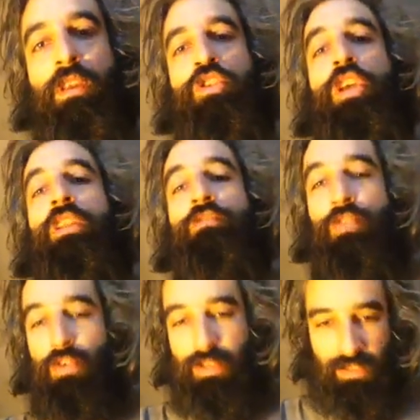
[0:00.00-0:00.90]

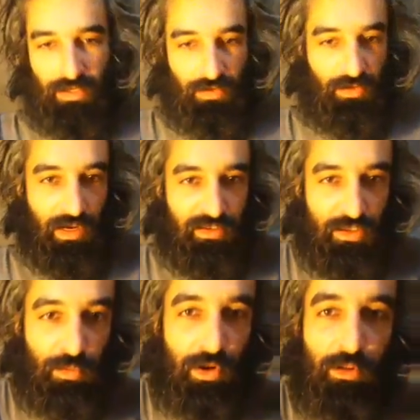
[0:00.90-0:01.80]
Jennifer is here, you guys.
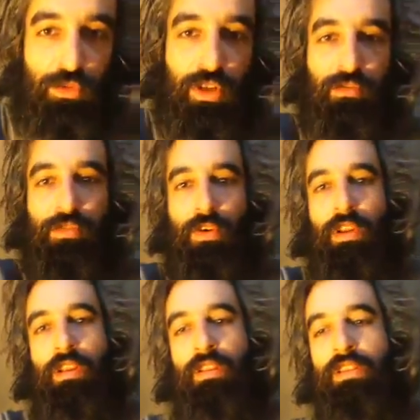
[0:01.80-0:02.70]
Let's welcome Jennifer
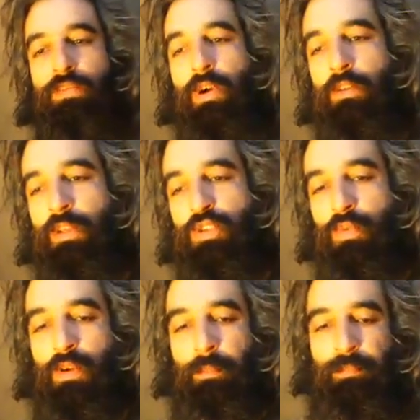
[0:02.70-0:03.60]
and let's welcome each
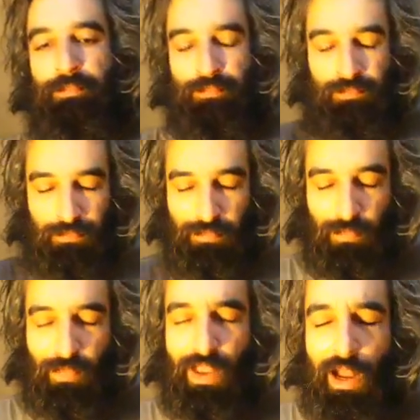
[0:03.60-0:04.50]
one.
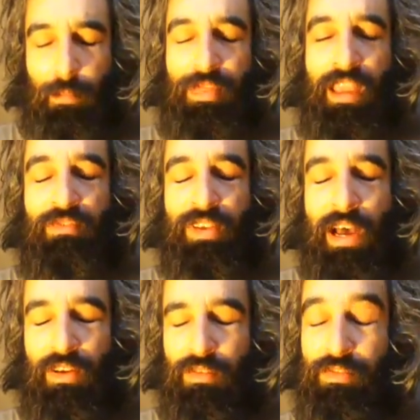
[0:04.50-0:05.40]
I'm thankful
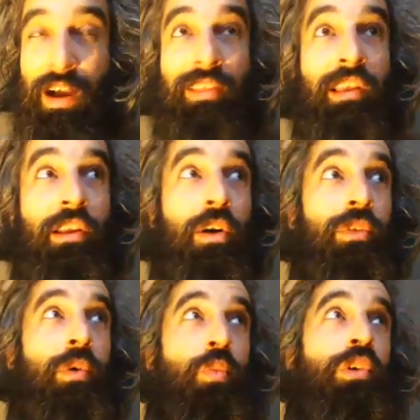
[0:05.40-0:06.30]
now to finally know
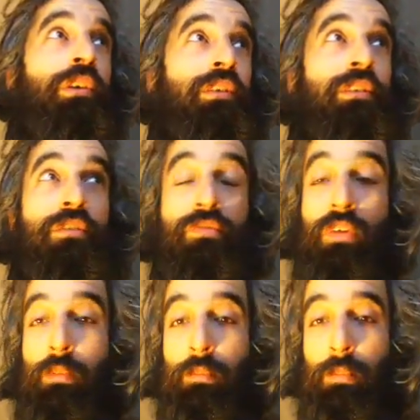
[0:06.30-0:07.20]
that Woogs is
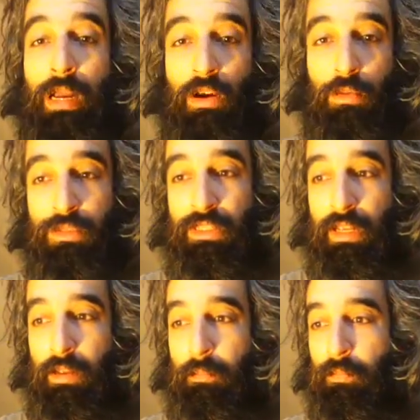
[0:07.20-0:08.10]
from my home
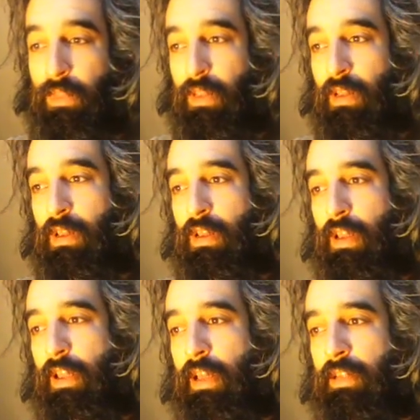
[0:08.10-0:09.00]
state.
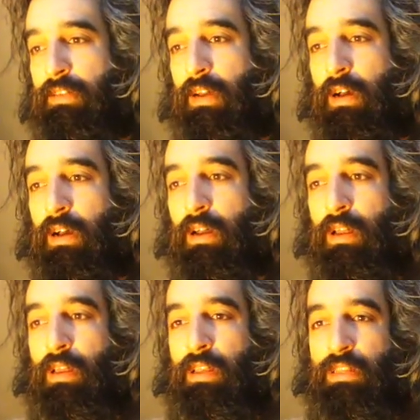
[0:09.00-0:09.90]
And uh,
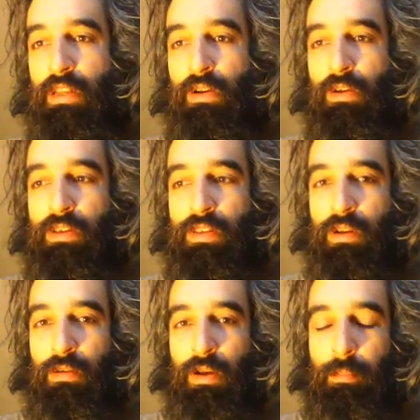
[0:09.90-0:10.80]
he's gonna he's
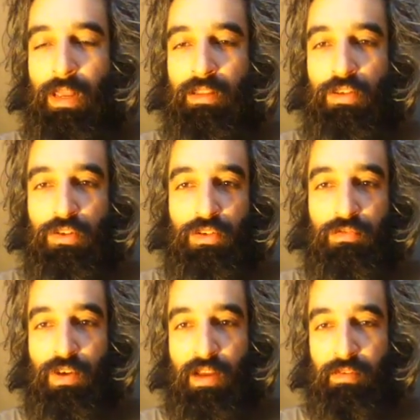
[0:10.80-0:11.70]
gonna uh, make two two
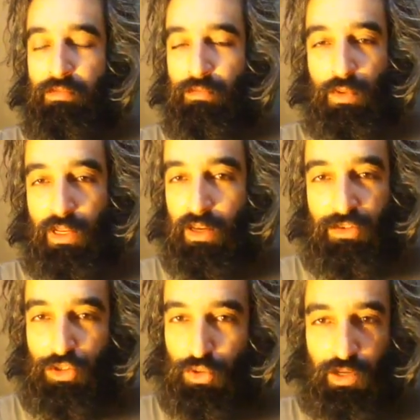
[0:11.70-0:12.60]
five a free
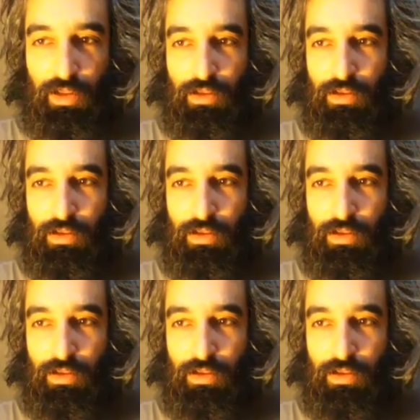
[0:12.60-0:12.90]
country,